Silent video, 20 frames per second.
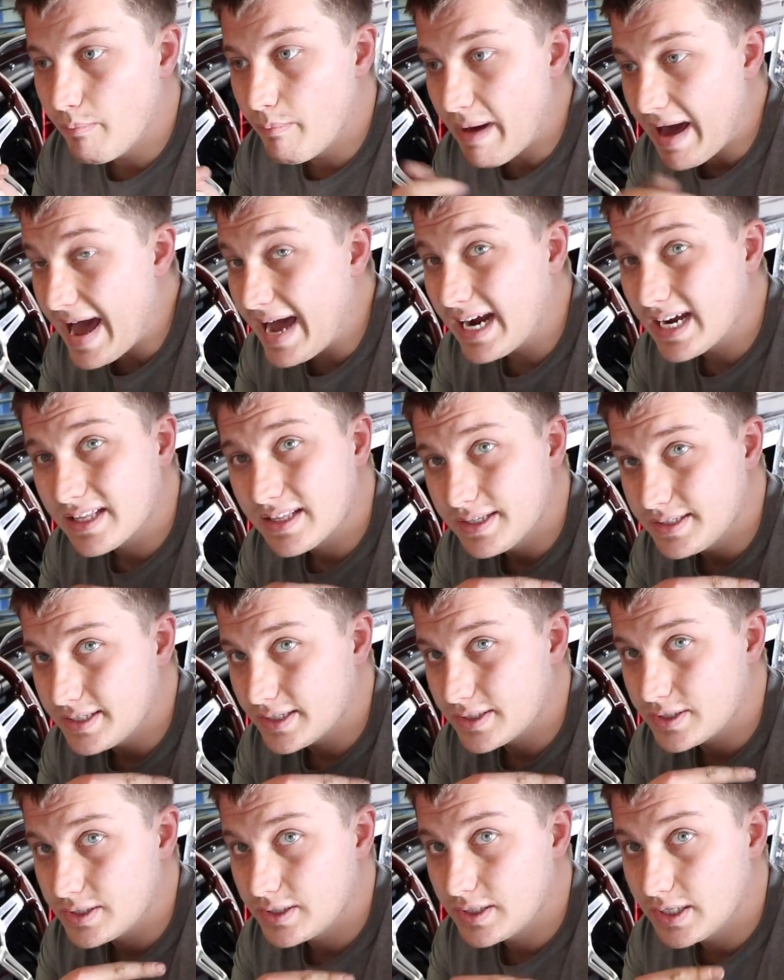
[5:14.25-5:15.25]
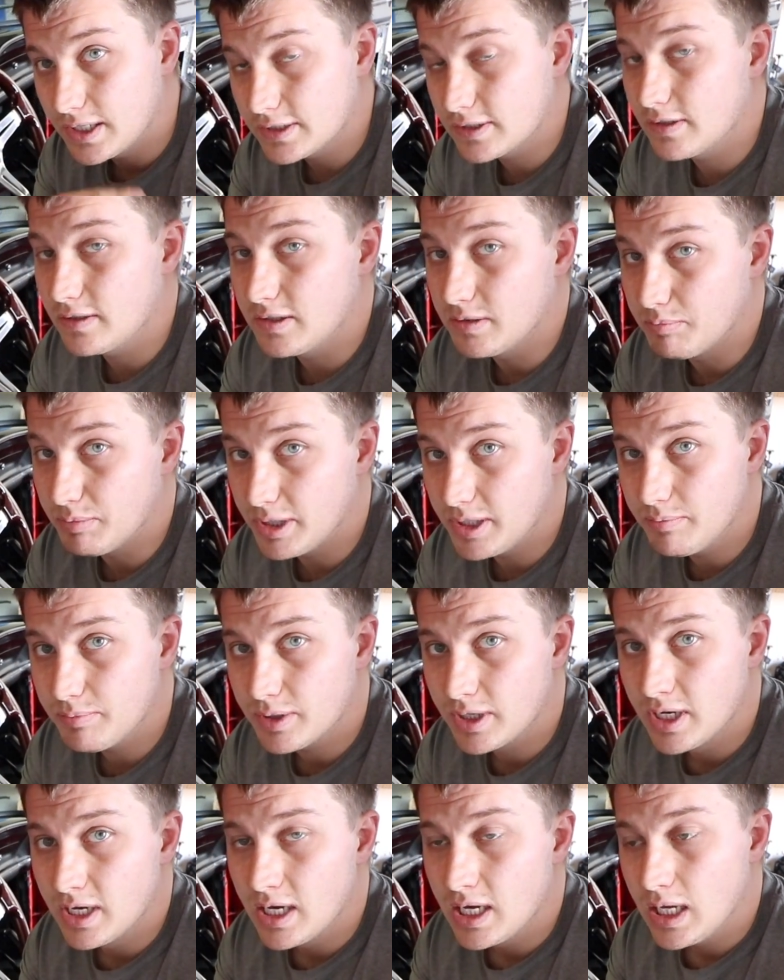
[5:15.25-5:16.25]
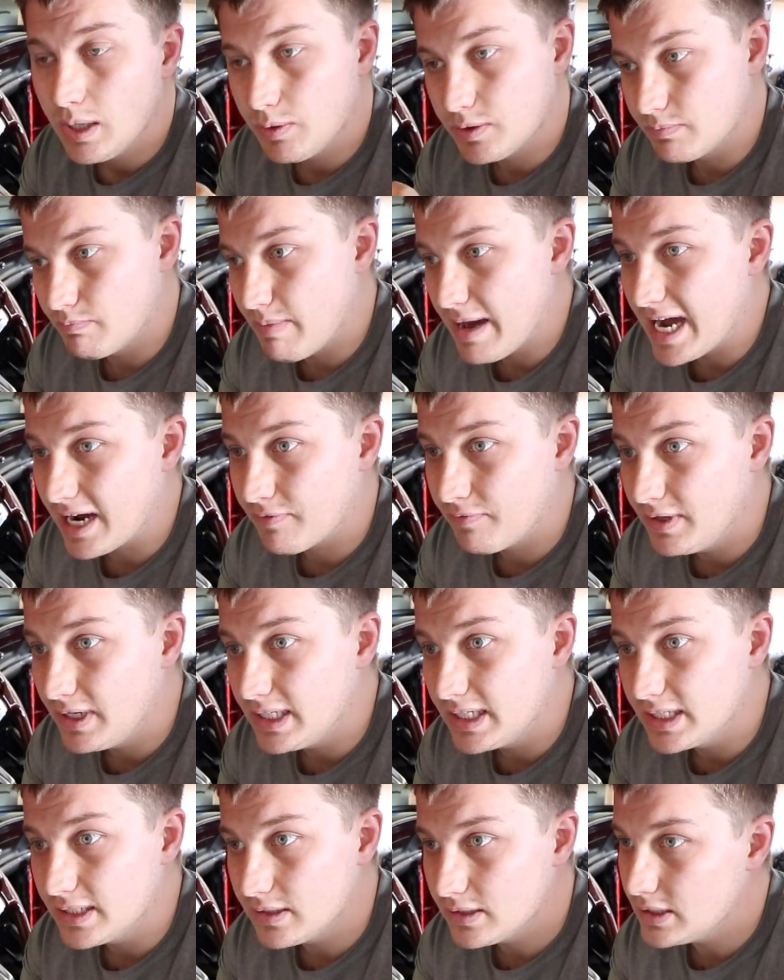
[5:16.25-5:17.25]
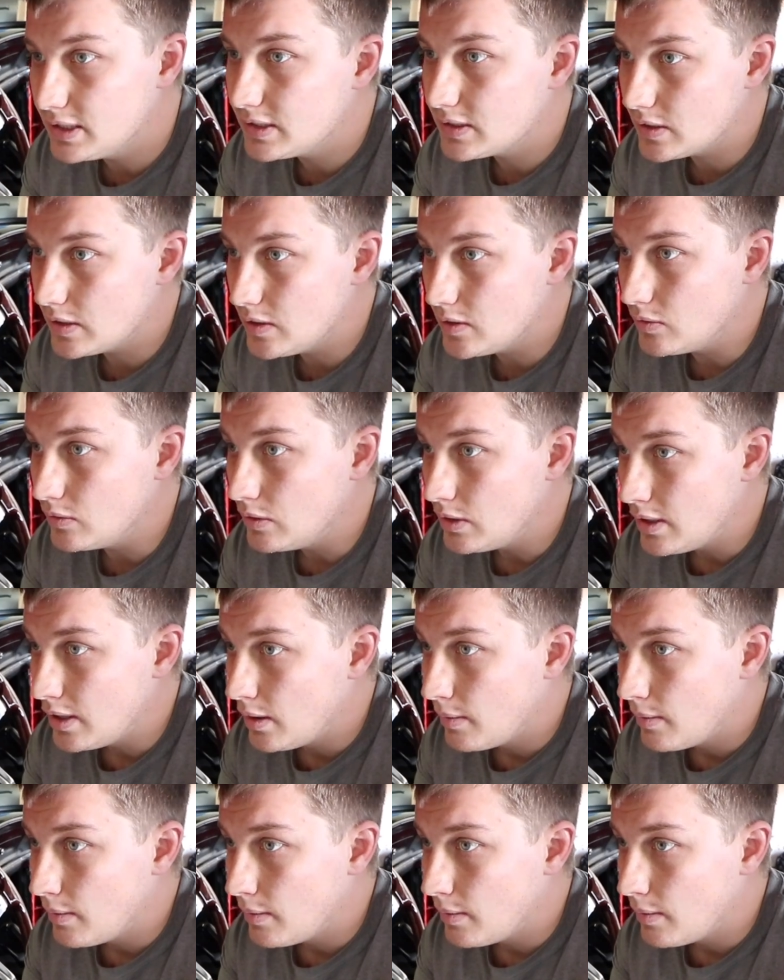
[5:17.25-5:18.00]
back that's actually connected to the pump, was back feeding into the ECU.